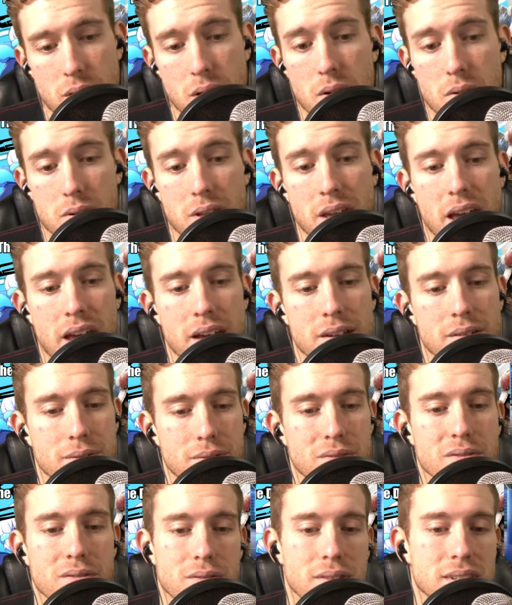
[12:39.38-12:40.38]
Okay,
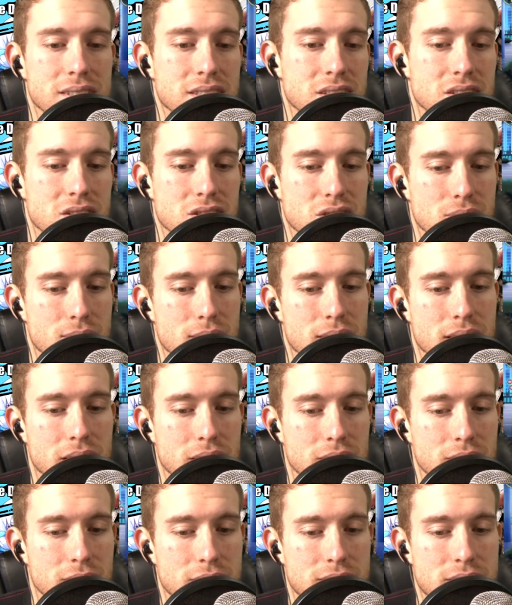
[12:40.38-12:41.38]
what's the
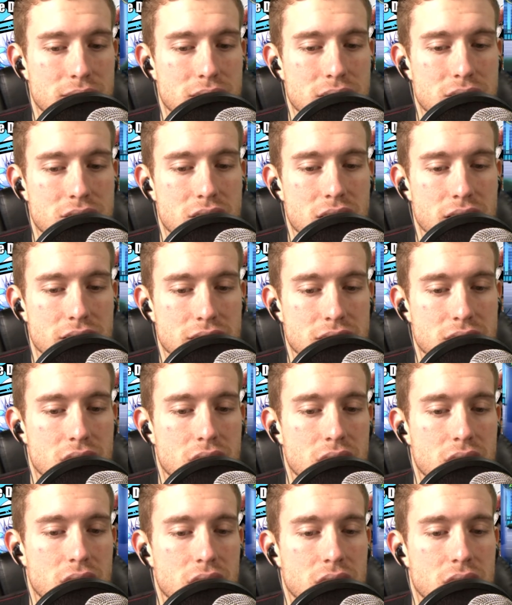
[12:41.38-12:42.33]
story? What's the gist?